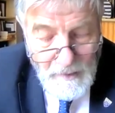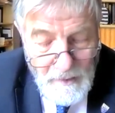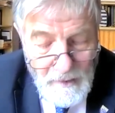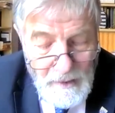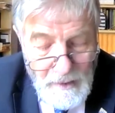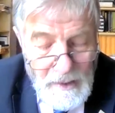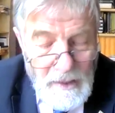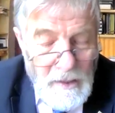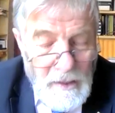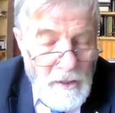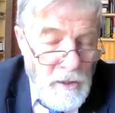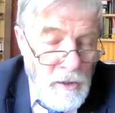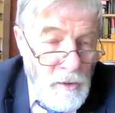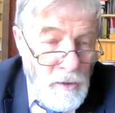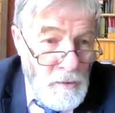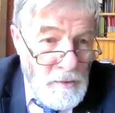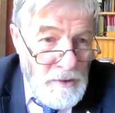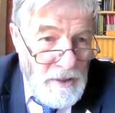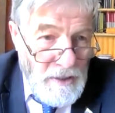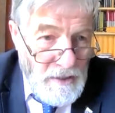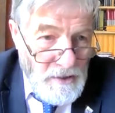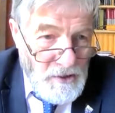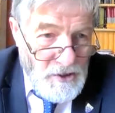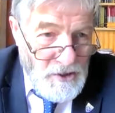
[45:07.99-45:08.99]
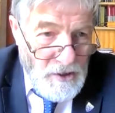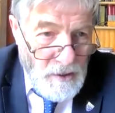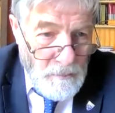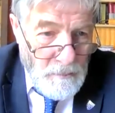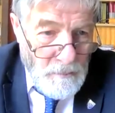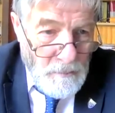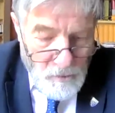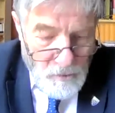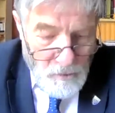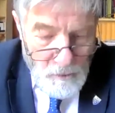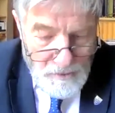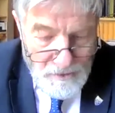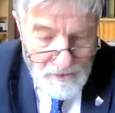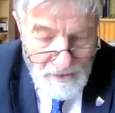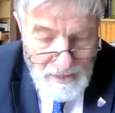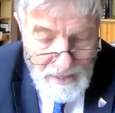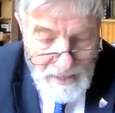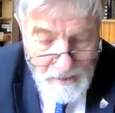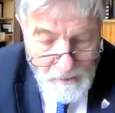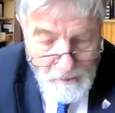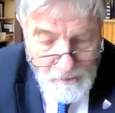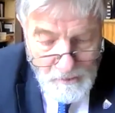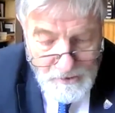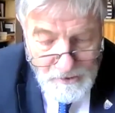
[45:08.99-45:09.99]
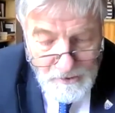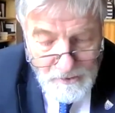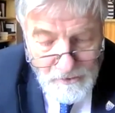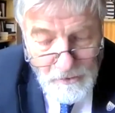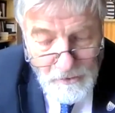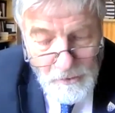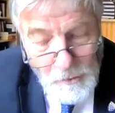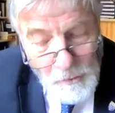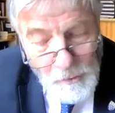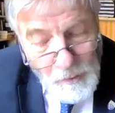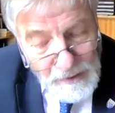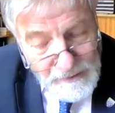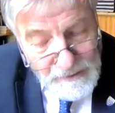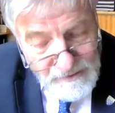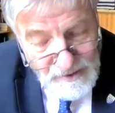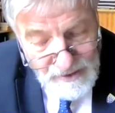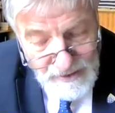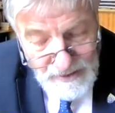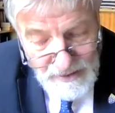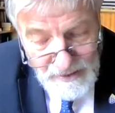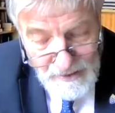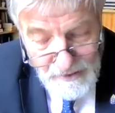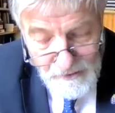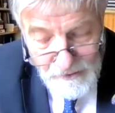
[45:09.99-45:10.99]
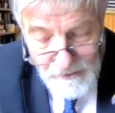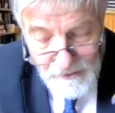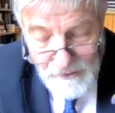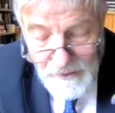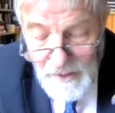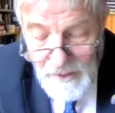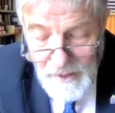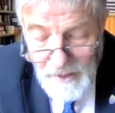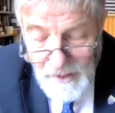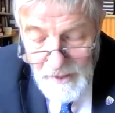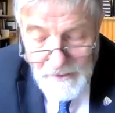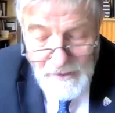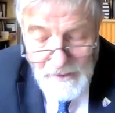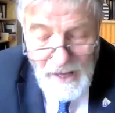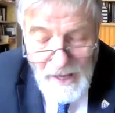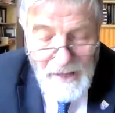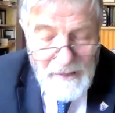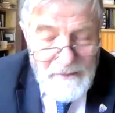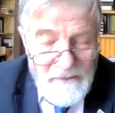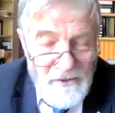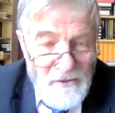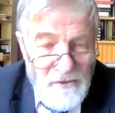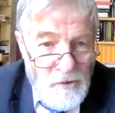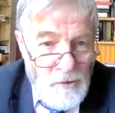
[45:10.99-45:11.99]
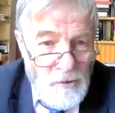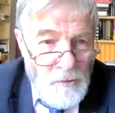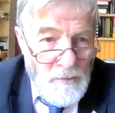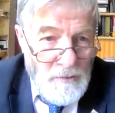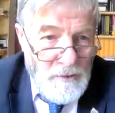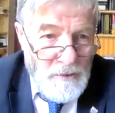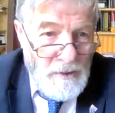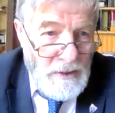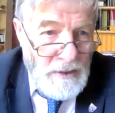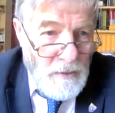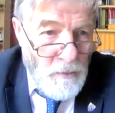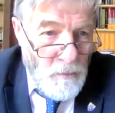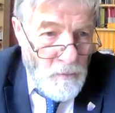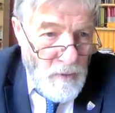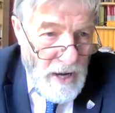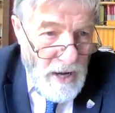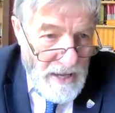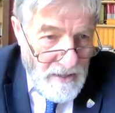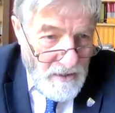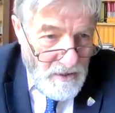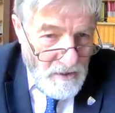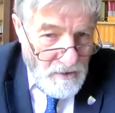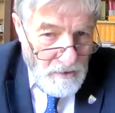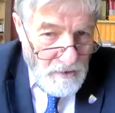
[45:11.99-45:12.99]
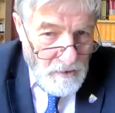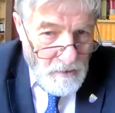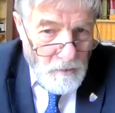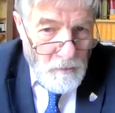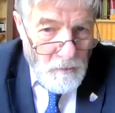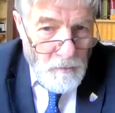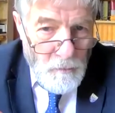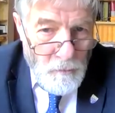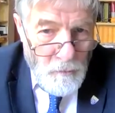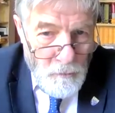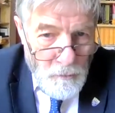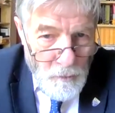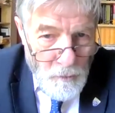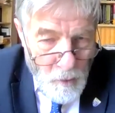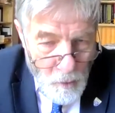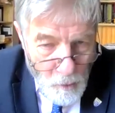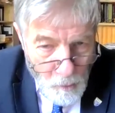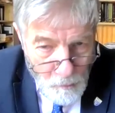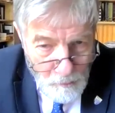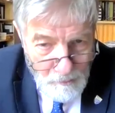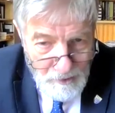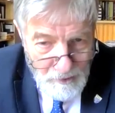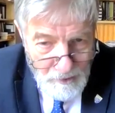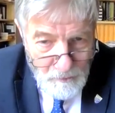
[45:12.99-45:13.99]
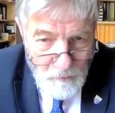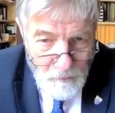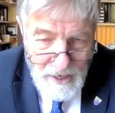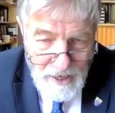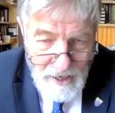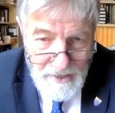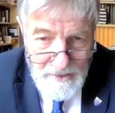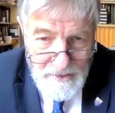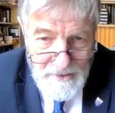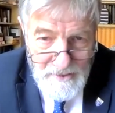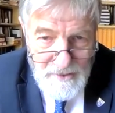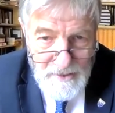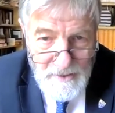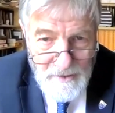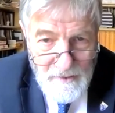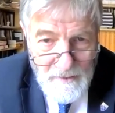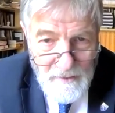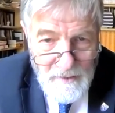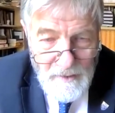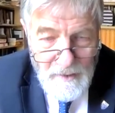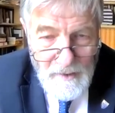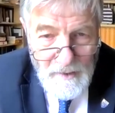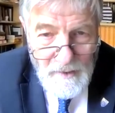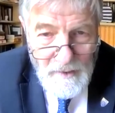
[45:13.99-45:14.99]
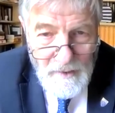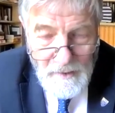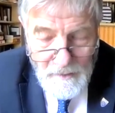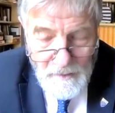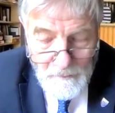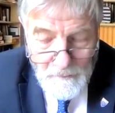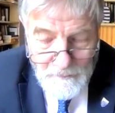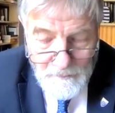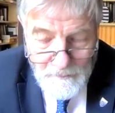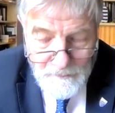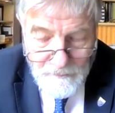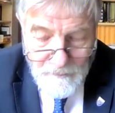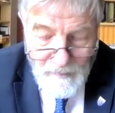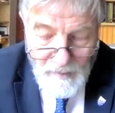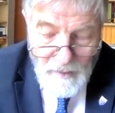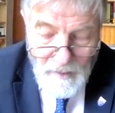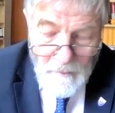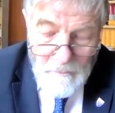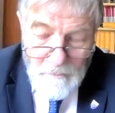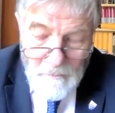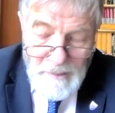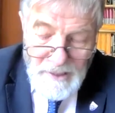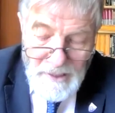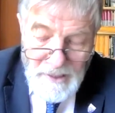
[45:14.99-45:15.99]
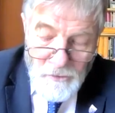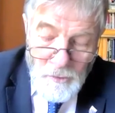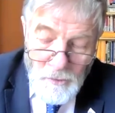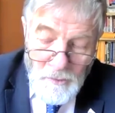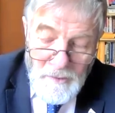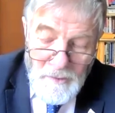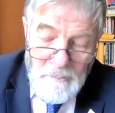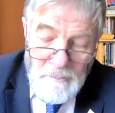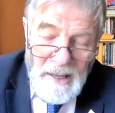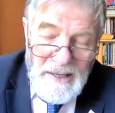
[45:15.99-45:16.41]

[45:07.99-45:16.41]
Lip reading: including some 2,000 who adhere not to the regular Roman rite, but to the